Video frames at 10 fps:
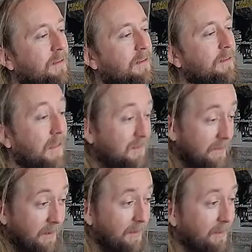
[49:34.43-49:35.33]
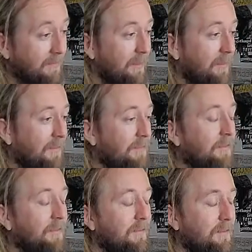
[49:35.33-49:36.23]
that's the kind of guitar I like to
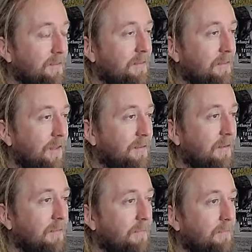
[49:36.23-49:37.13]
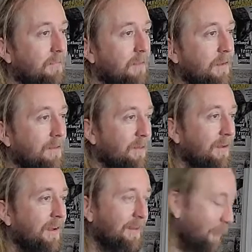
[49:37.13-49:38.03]
use. That setup. So I
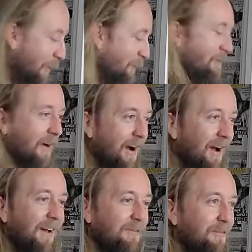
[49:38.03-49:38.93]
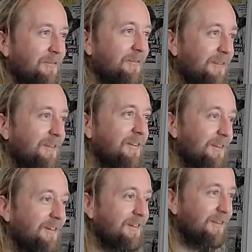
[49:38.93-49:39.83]
can get the overdrive
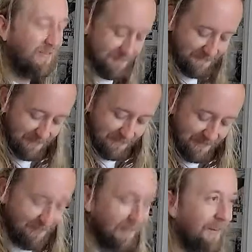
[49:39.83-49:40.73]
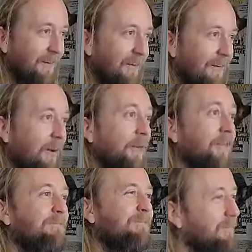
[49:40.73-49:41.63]
and then all
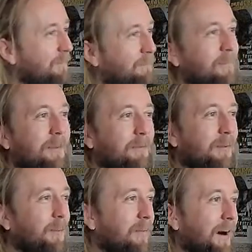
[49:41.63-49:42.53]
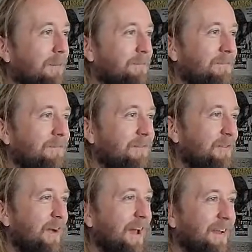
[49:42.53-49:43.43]
the typical pop
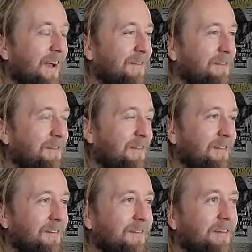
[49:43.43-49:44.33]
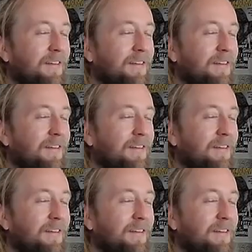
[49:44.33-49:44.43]
Stratocaster things.